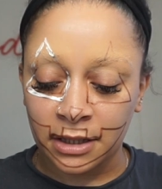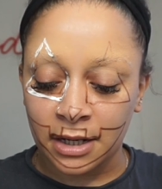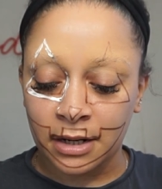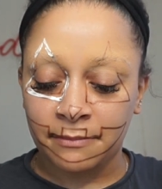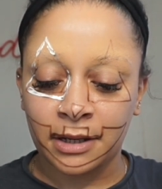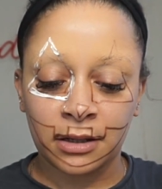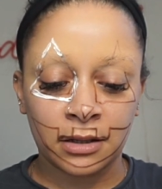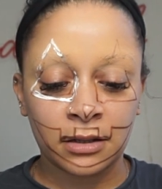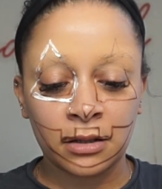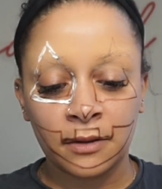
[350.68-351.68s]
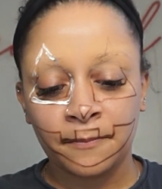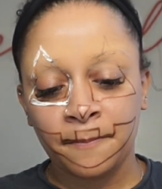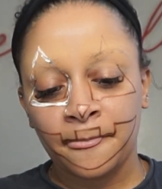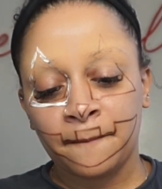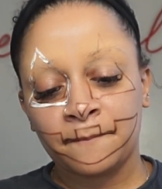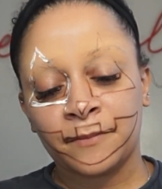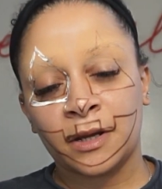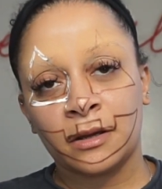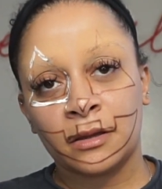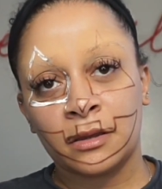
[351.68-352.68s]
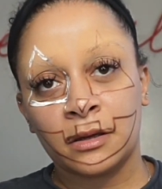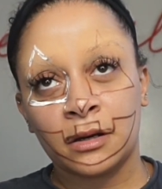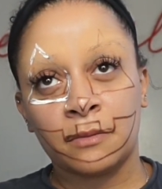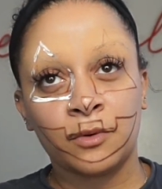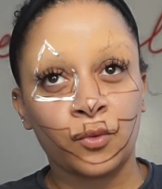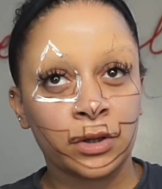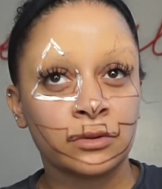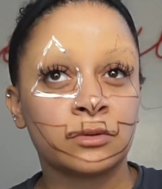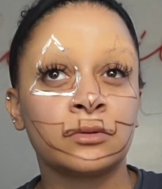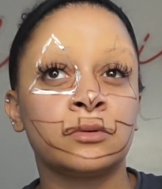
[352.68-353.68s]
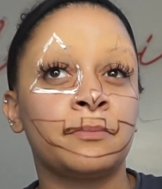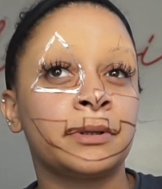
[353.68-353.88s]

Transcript: that I made, and then I'm going to